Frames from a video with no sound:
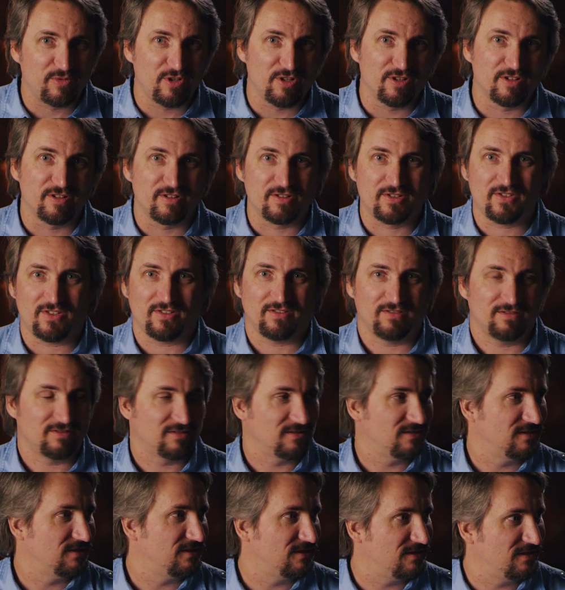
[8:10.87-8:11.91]
yours.
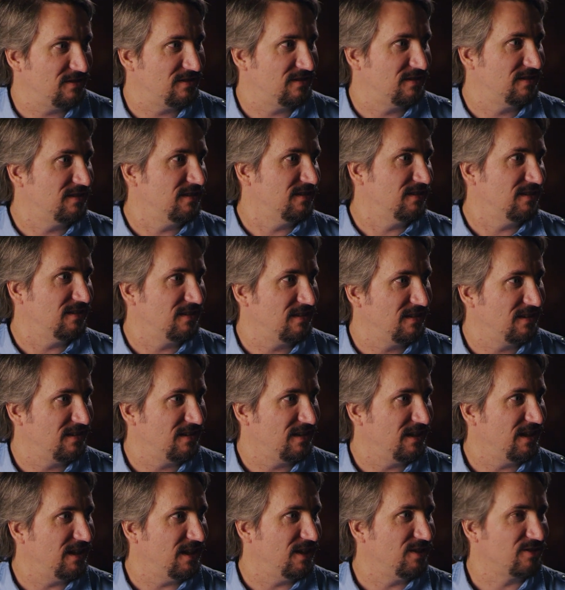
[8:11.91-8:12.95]

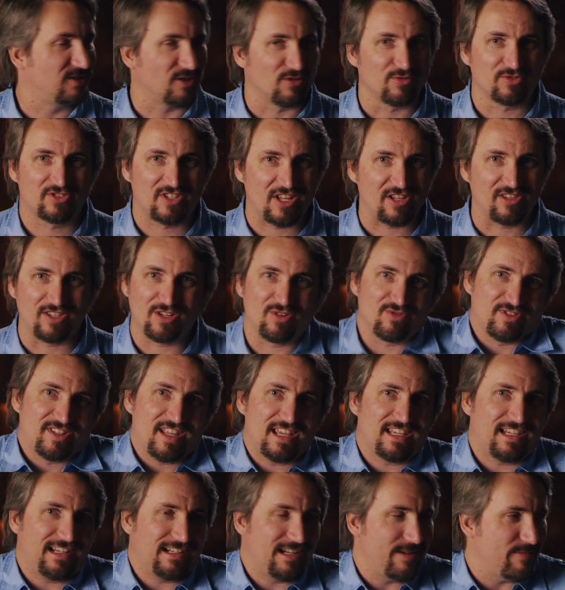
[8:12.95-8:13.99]
You know, don't
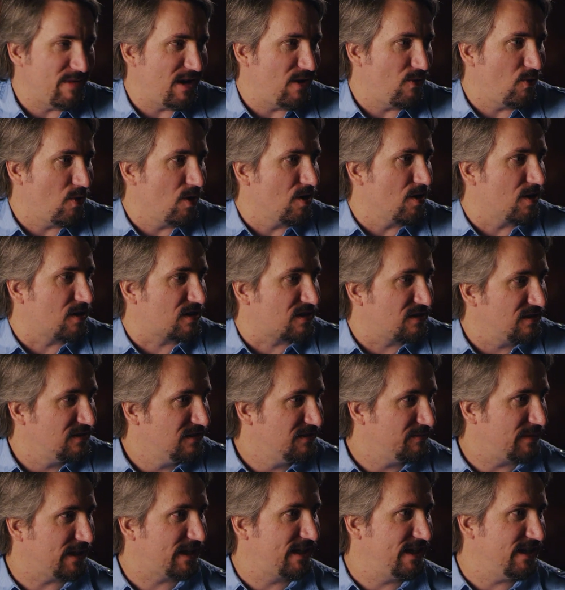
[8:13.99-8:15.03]
take any of my work.
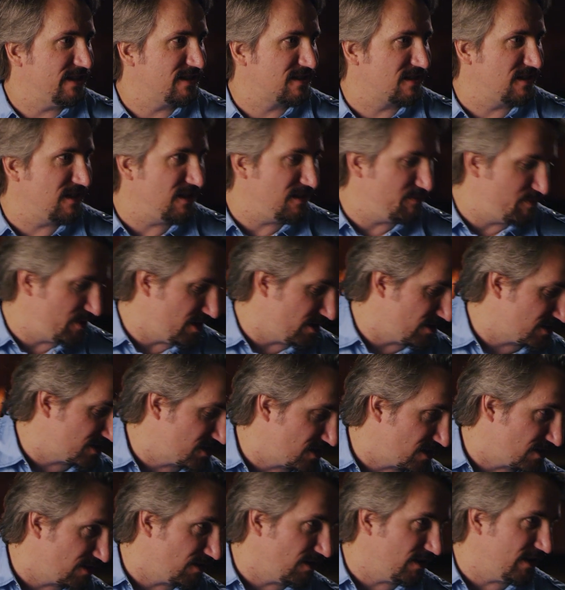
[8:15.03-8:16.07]
My kids need beer and
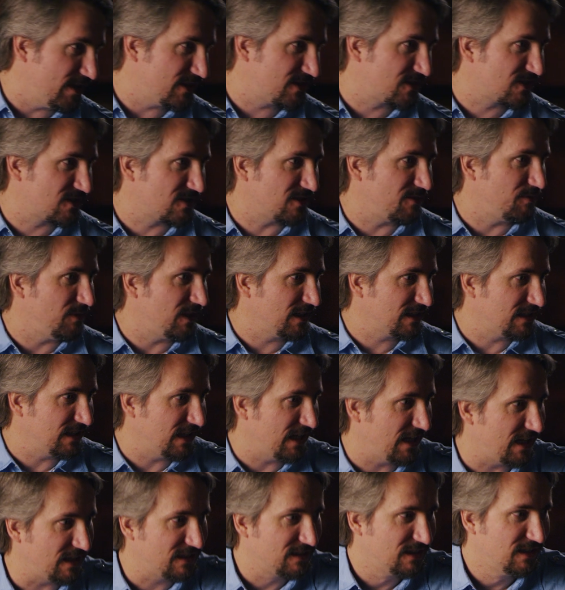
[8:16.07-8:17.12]
cigarettes, something like
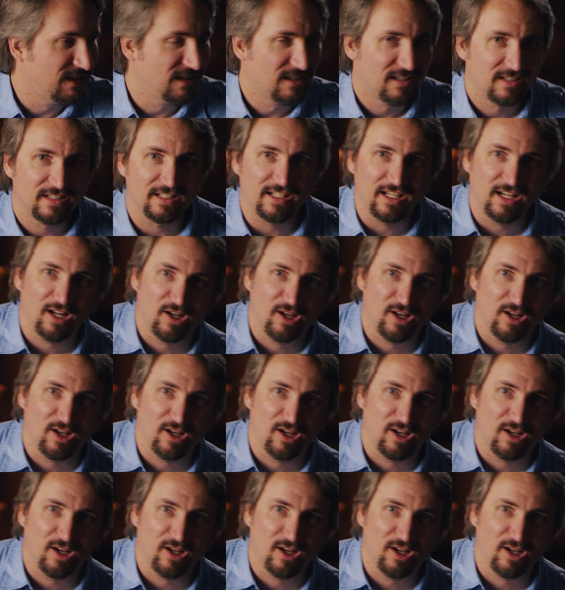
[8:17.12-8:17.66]
that. You